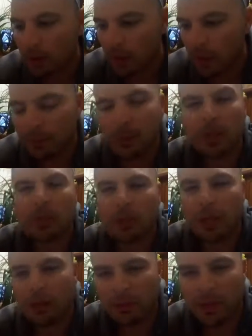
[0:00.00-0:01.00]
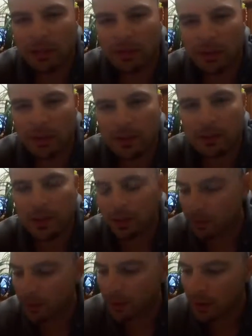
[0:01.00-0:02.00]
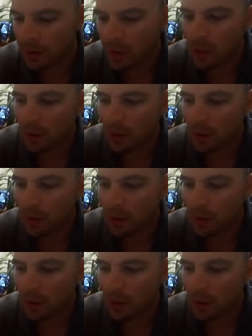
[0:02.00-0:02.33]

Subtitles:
All right, I'm not going to show you the maths in this one. Okay,